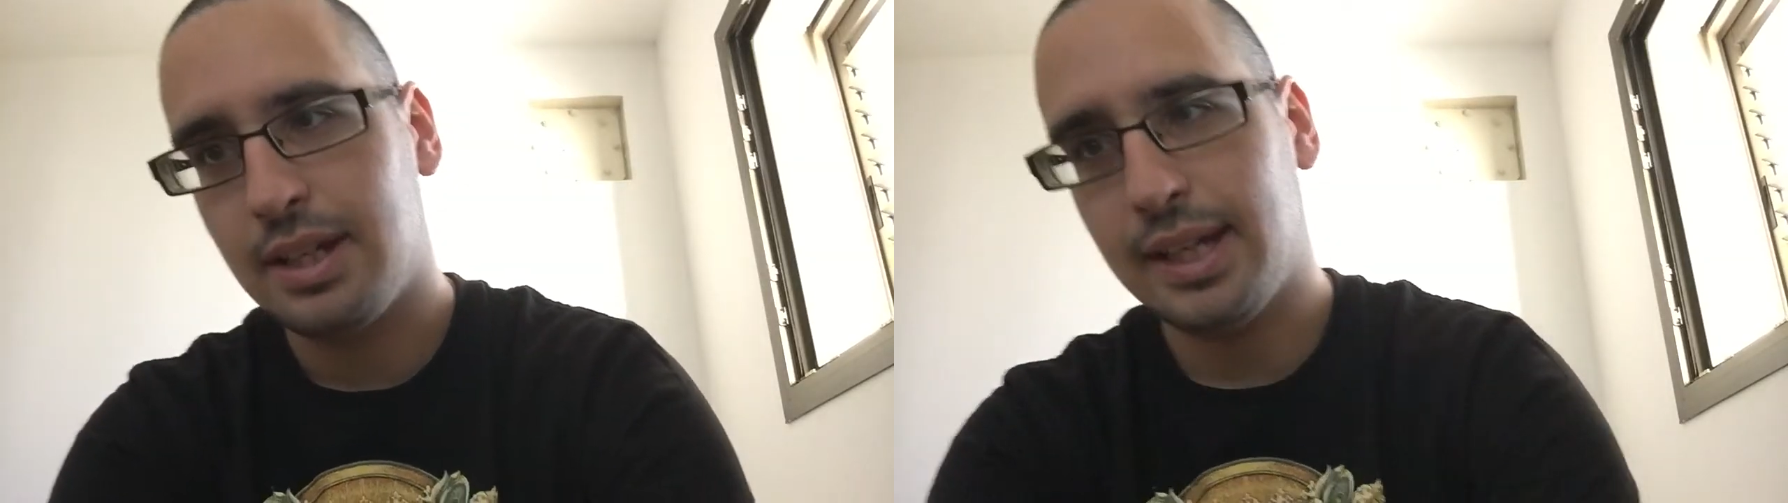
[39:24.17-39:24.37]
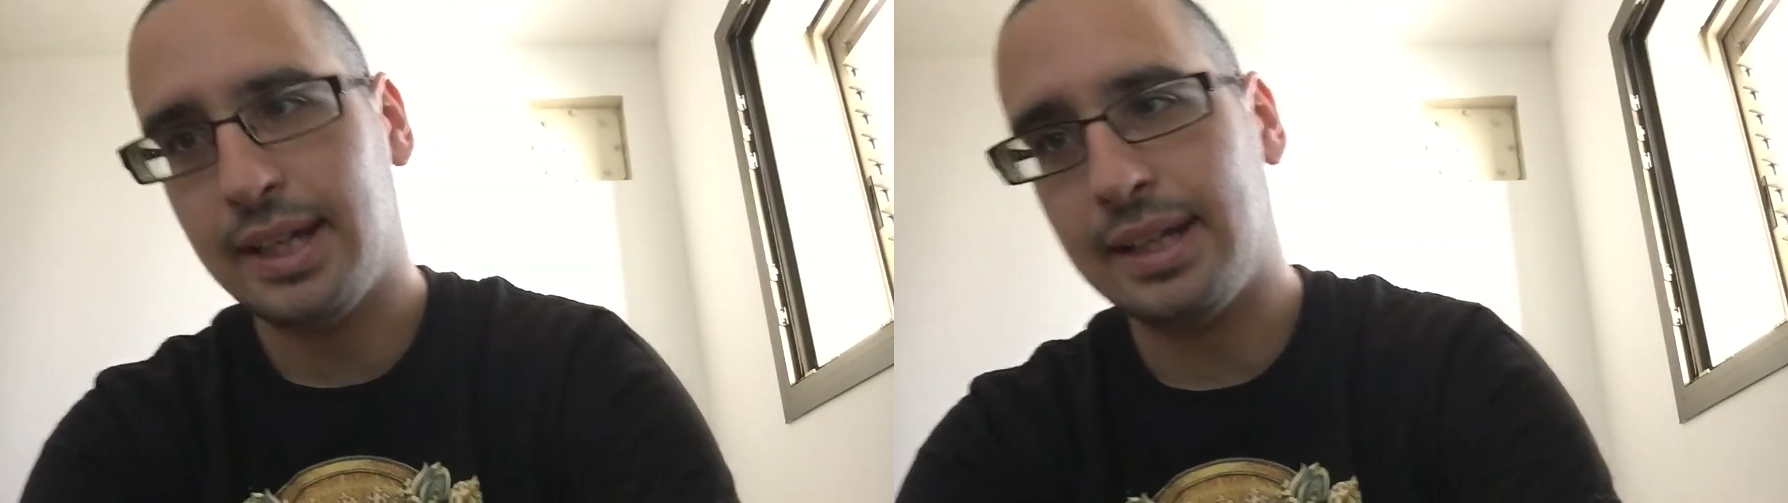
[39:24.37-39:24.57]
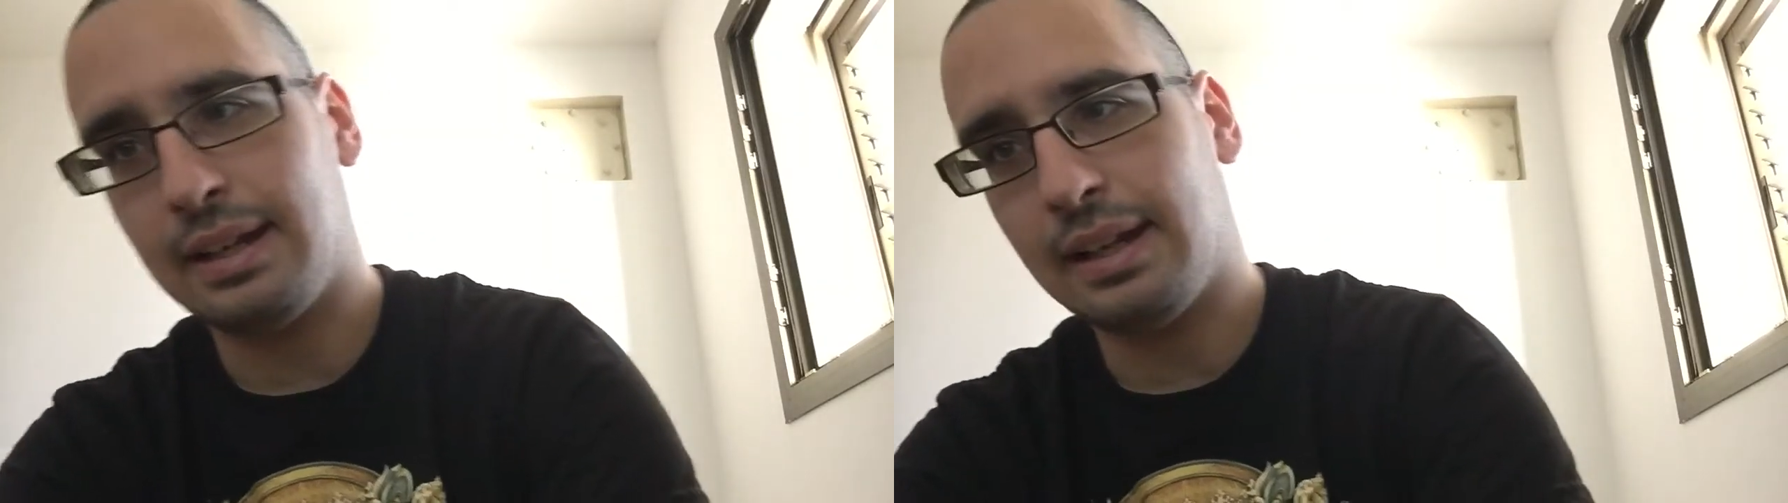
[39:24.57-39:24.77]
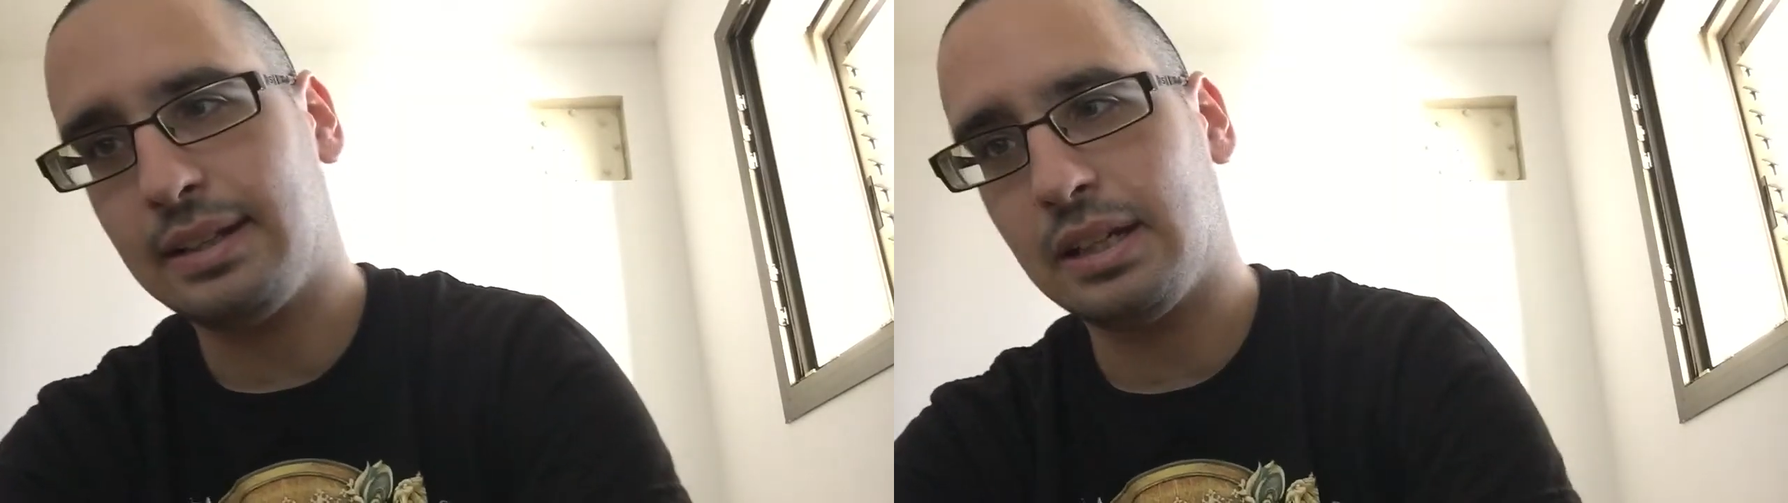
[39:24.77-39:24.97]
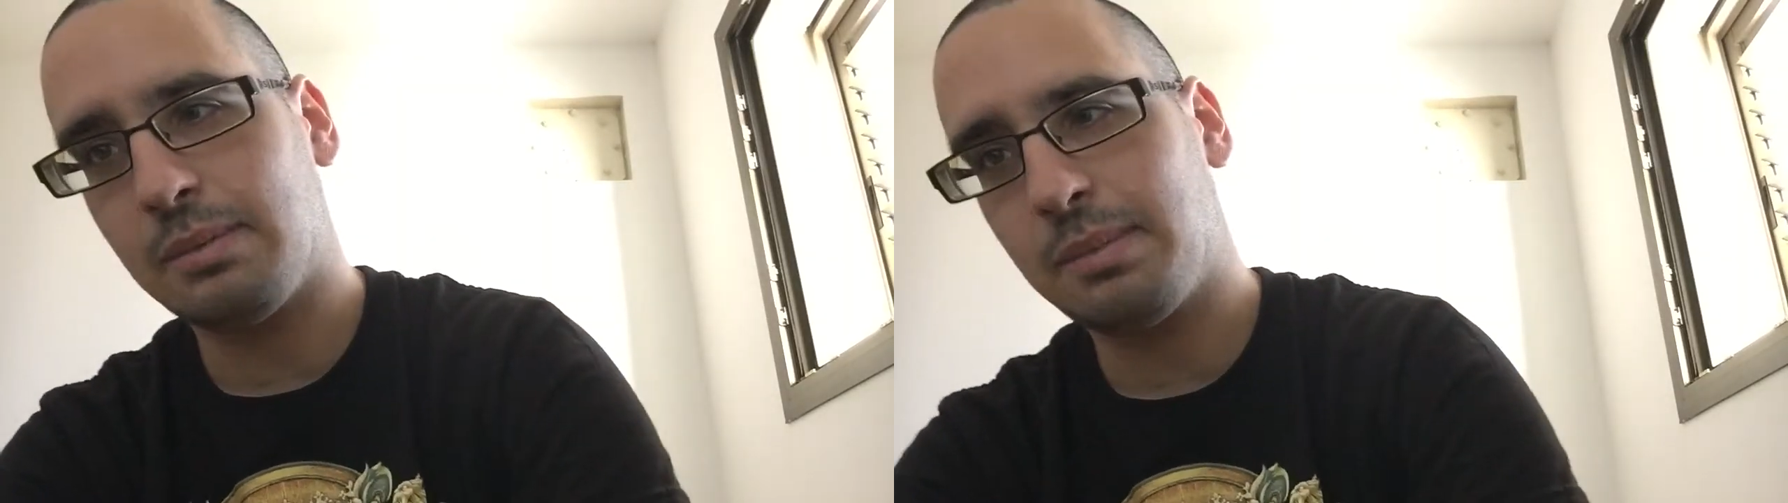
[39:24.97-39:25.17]
in
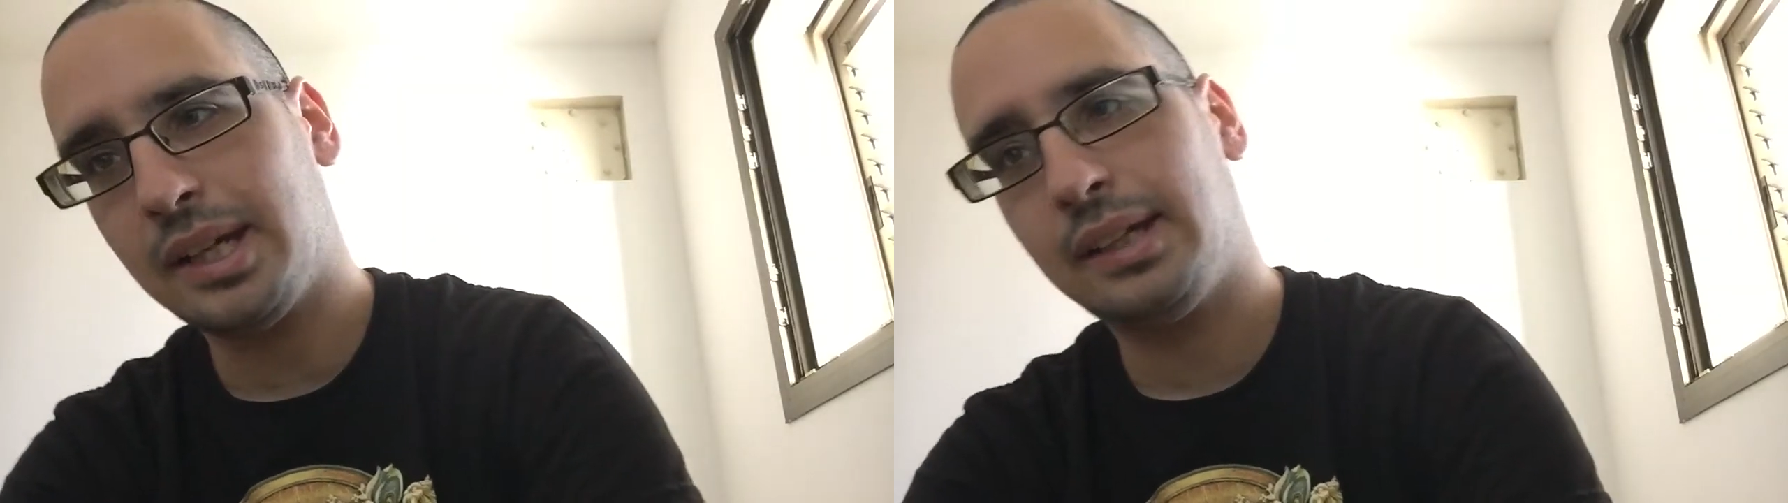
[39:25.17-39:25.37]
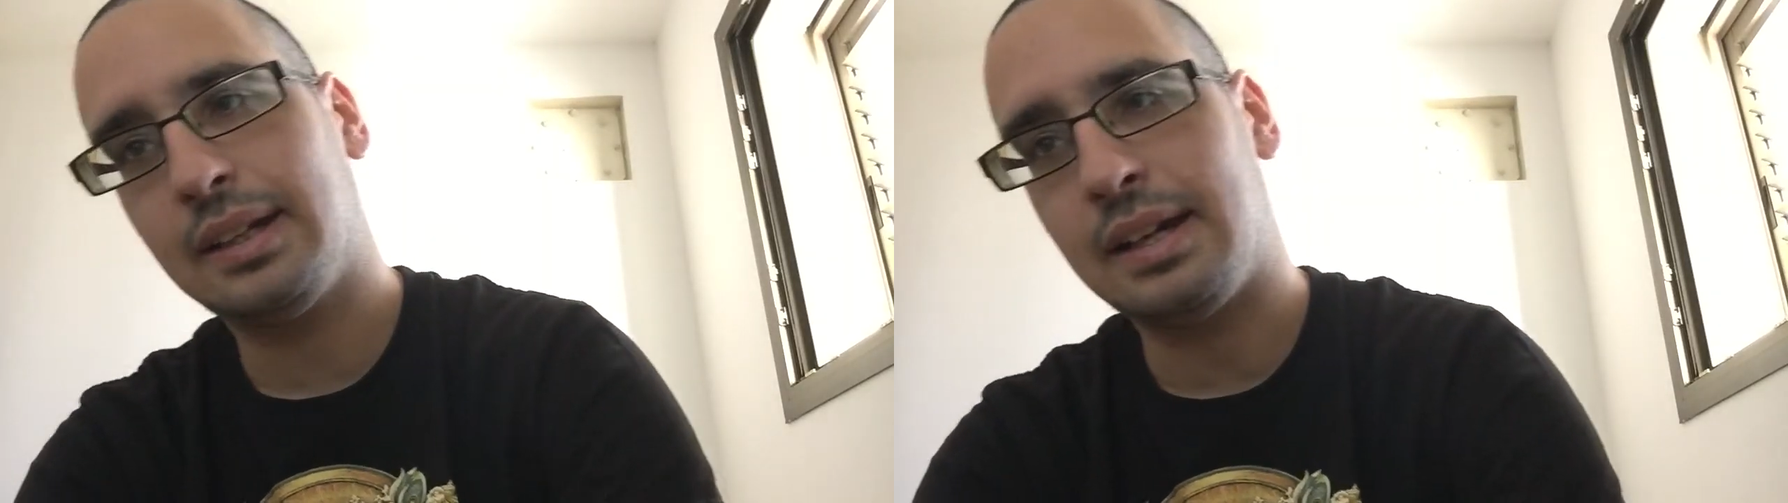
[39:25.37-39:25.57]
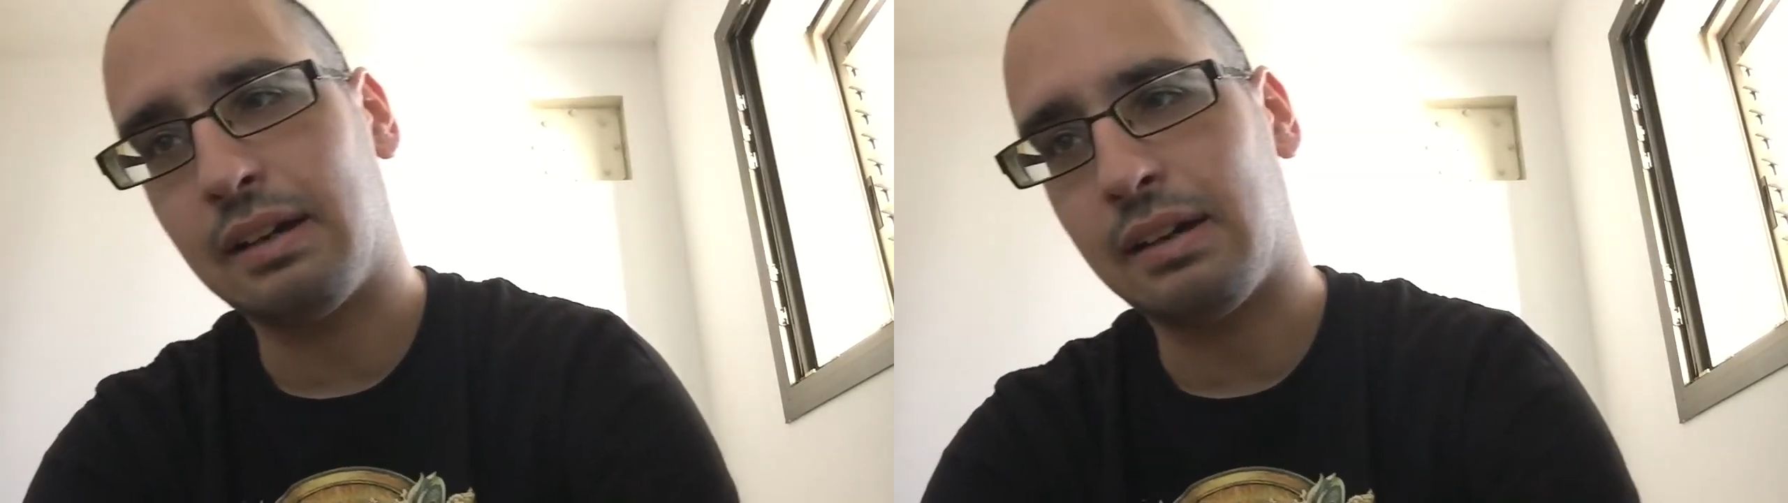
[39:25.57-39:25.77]
Latin America,